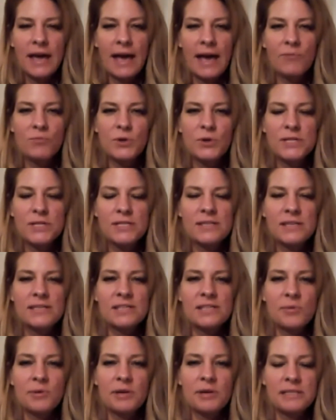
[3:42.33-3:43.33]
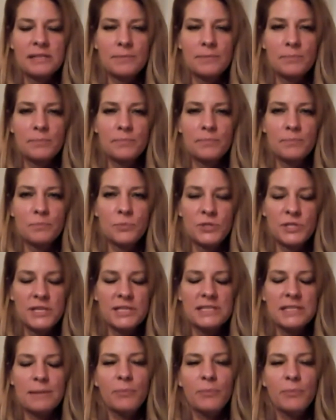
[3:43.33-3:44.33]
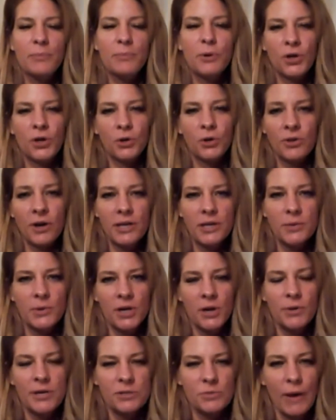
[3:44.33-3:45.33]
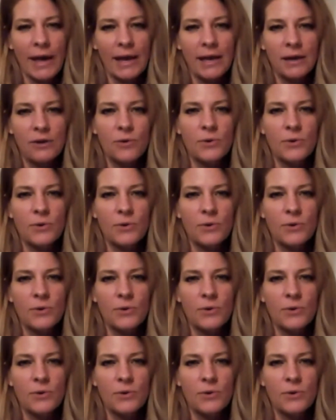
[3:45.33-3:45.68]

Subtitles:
And was this the book you thought you would always write,